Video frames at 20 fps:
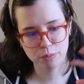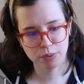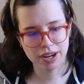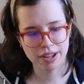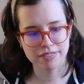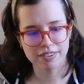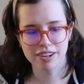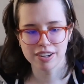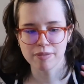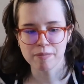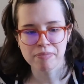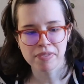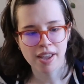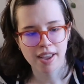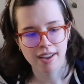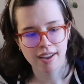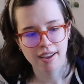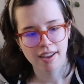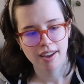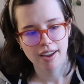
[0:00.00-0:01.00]
whatever.
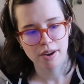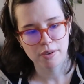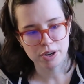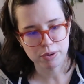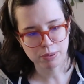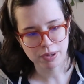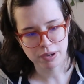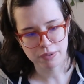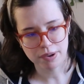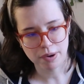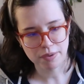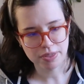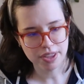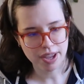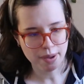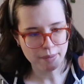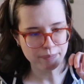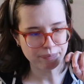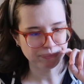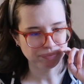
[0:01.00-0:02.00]
I want to play around with
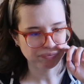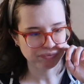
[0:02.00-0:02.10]
that.